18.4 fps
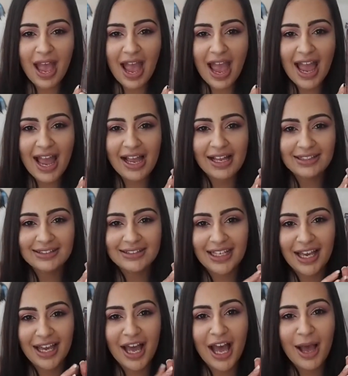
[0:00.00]
And
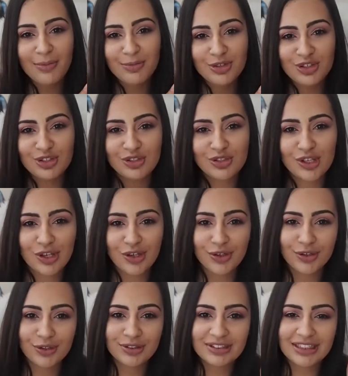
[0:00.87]
yeah, I'm just
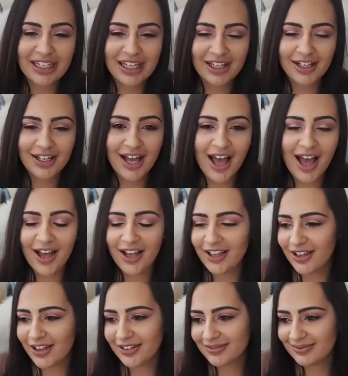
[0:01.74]
so, yeah,
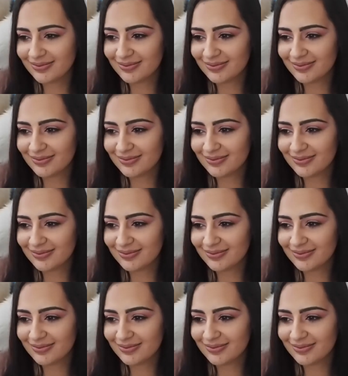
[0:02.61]
I